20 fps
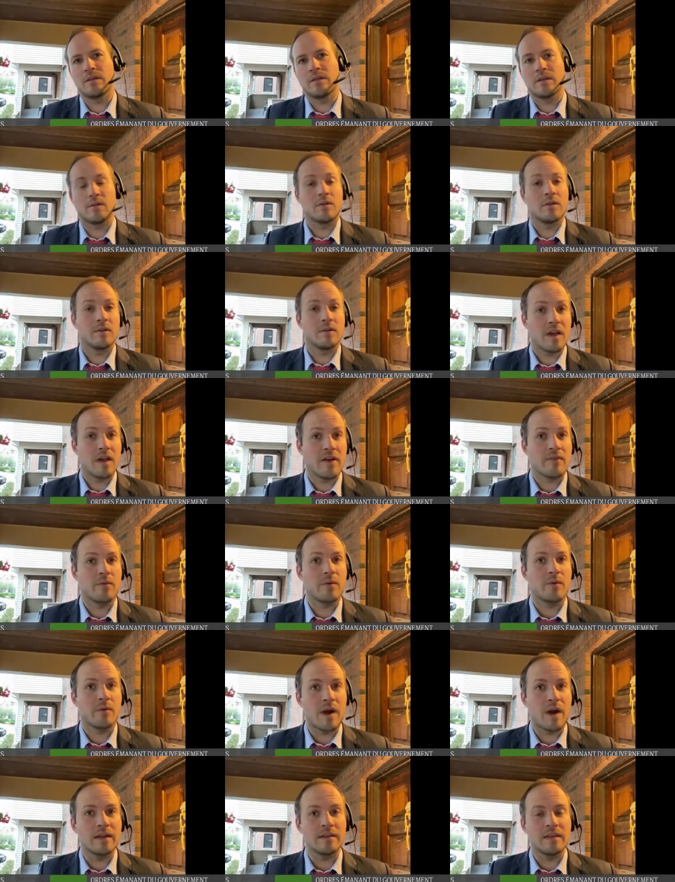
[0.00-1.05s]
The, the
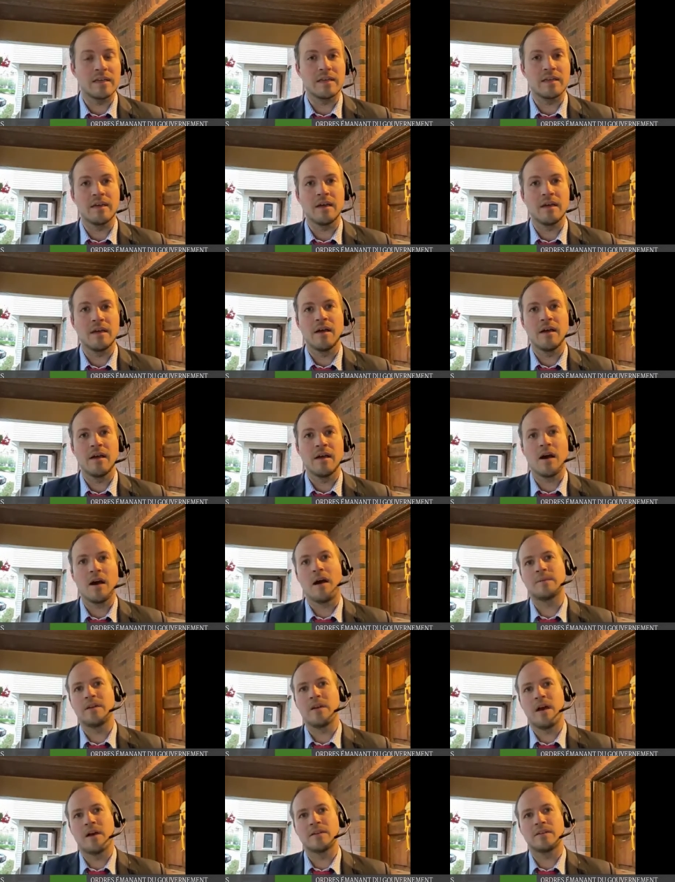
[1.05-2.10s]
government rightly
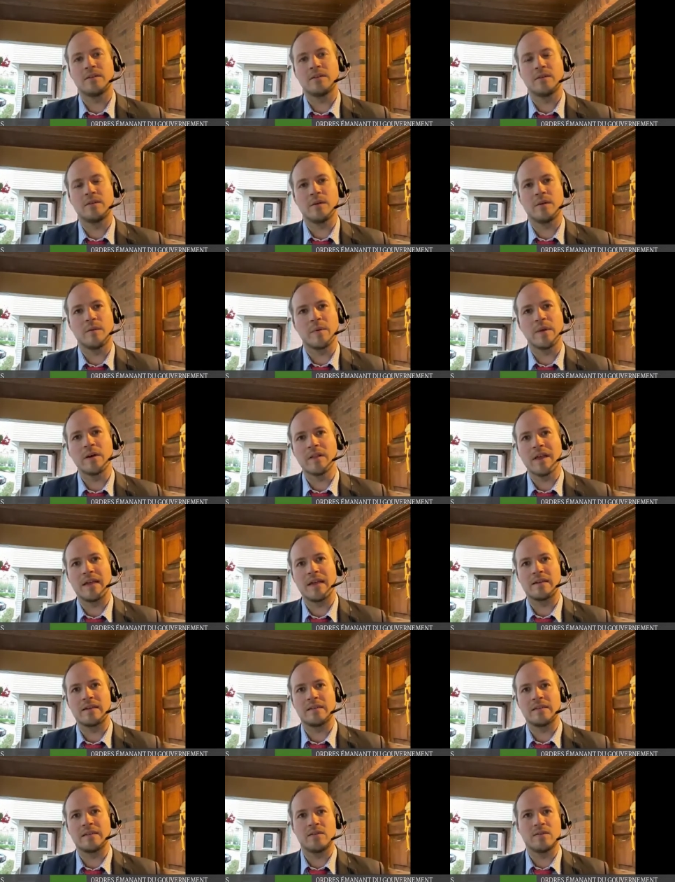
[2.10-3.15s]
opted not to appeal that
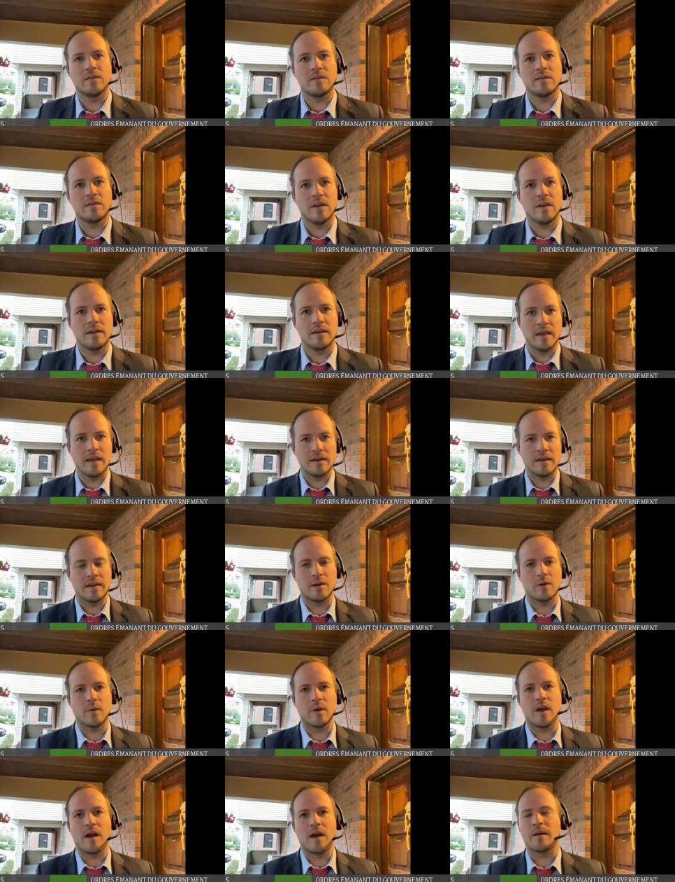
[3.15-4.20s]
decision, and, and here
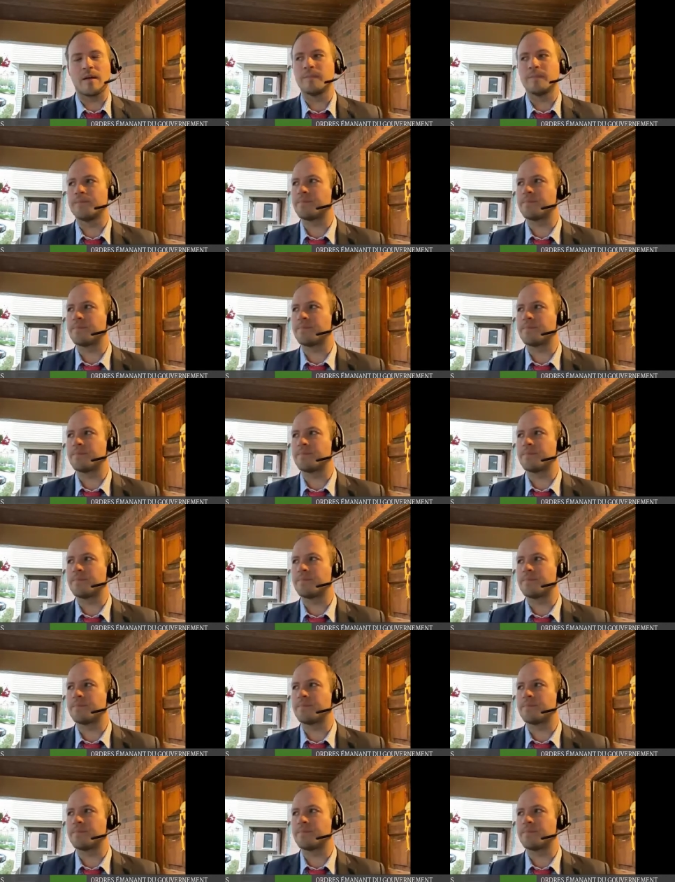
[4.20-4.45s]
we are.